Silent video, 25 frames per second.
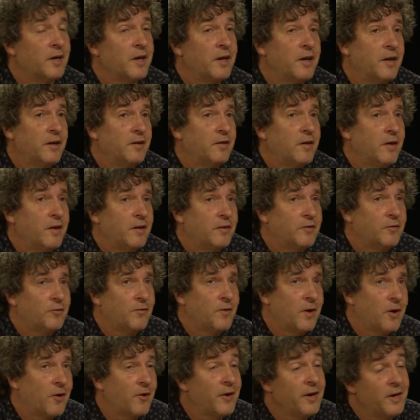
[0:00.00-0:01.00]
It's
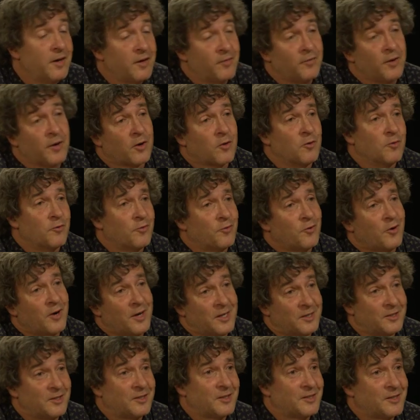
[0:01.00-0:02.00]
very difficult for
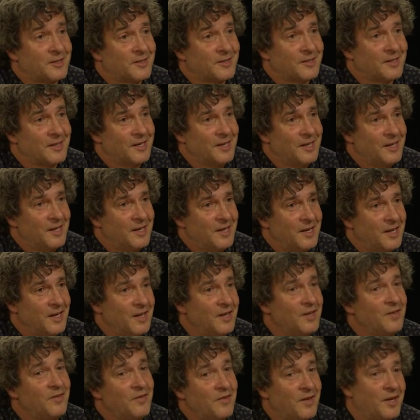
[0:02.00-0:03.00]
us
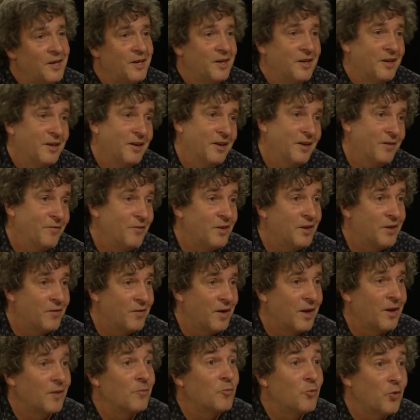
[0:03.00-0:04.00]
in the
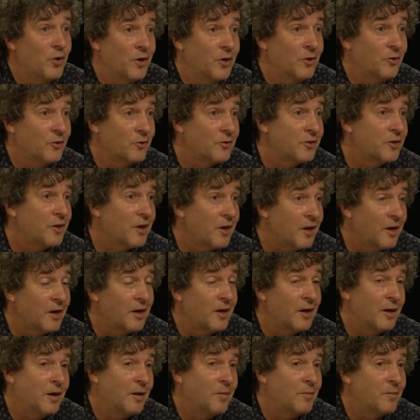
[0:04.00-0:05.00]
developed world,
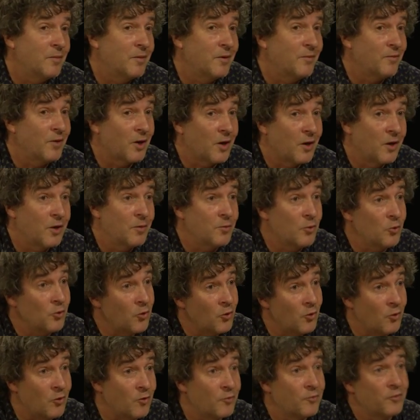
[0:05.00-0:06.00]
in the global
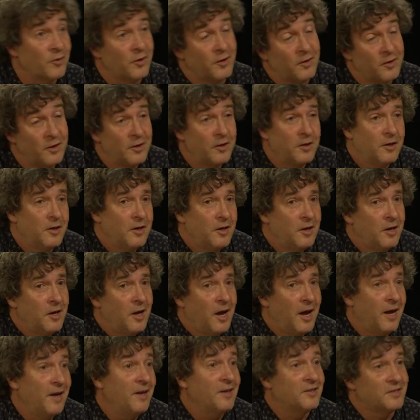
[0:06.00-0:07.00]
north and
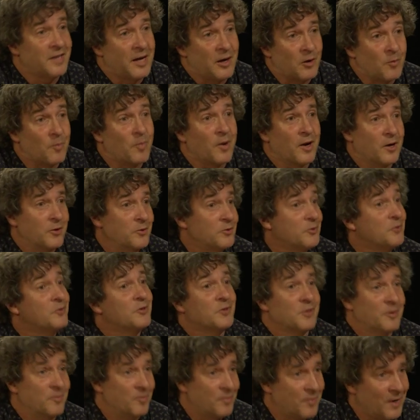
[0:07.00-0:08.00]
its
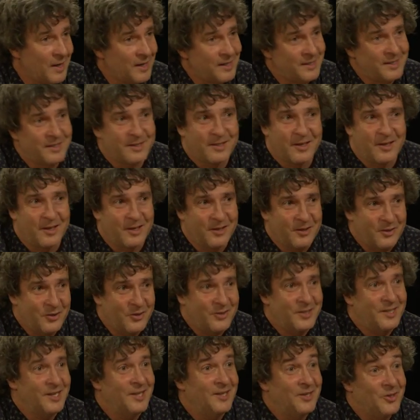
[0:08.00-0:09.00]
outposts in places like
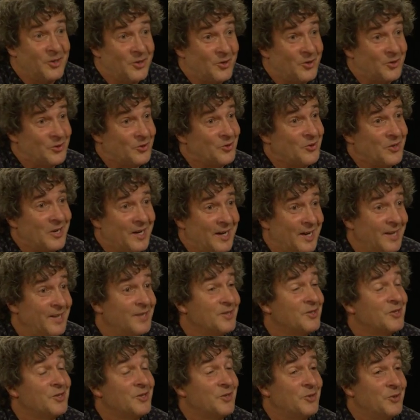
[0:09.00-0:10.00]
New Zealand and Australia
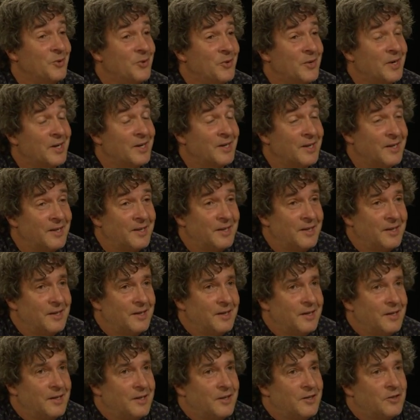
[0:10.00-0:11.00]

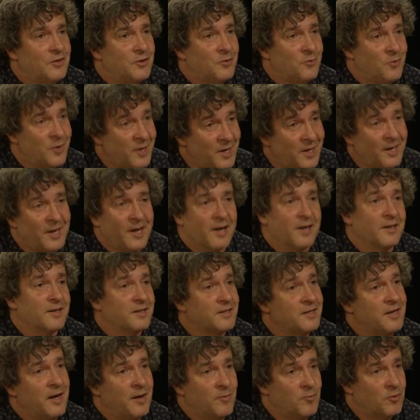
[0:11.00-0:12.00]
to really
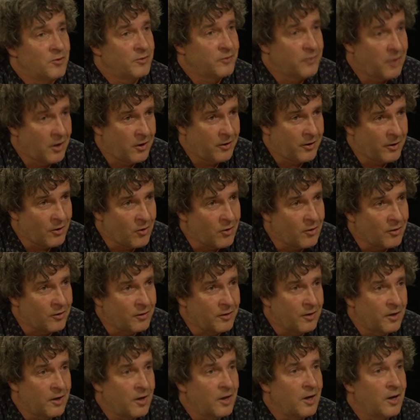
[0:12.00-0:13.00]
understand what's going
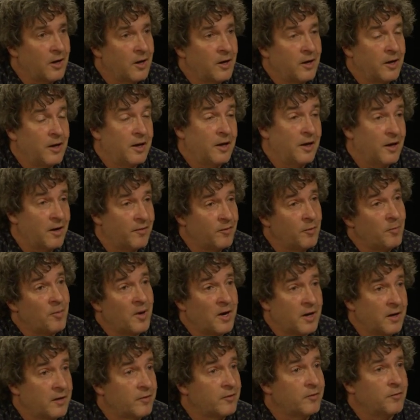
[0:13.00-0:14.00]
on in other
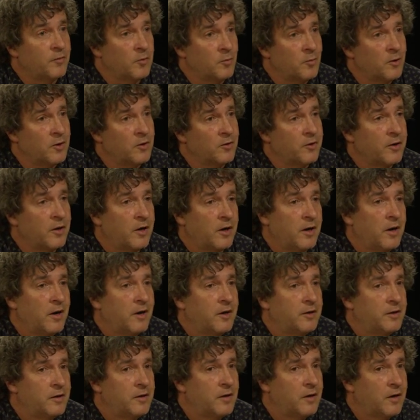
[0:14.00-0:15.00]
parts of the world. And
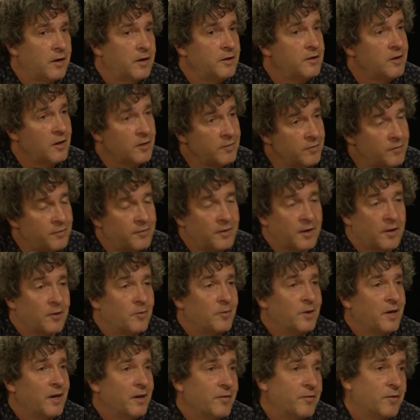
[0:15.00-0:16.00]
I don't
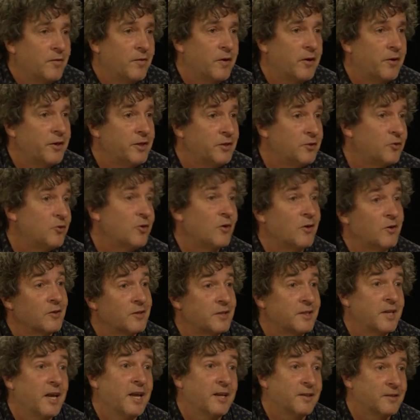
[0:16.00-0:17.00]
think we have a very strong
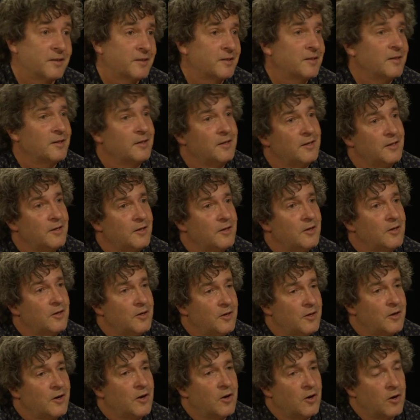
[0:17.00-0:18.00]
sense
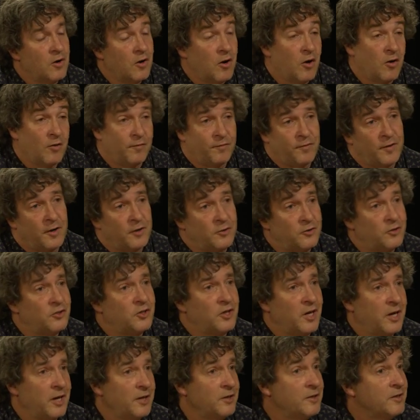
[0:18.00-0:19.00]
of those
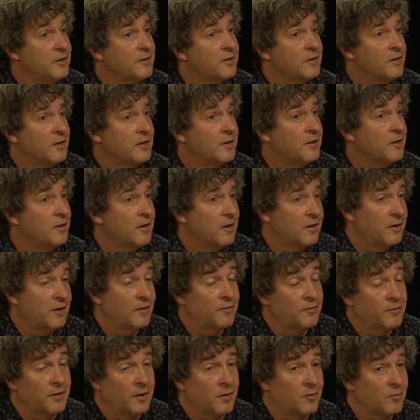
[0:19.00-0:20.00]
changes. I
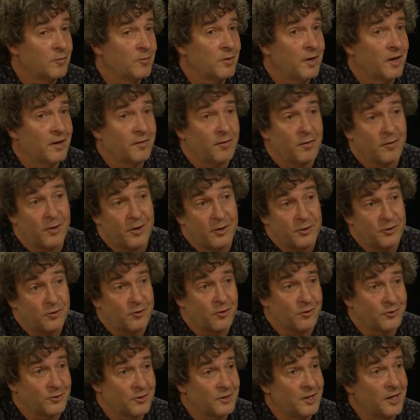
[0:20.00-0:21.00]
don't think we have a very
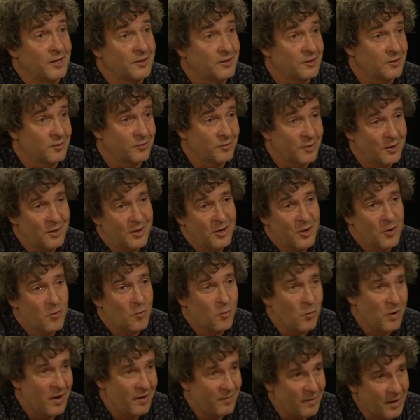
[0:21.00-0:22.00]
strong sense of
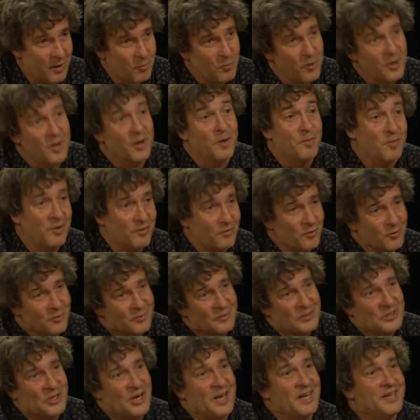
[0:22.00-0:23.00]
where they were before
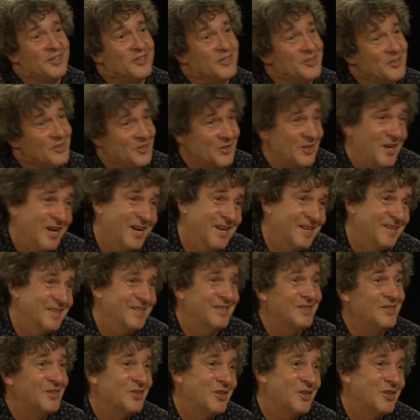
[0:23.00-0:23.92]
the changes started.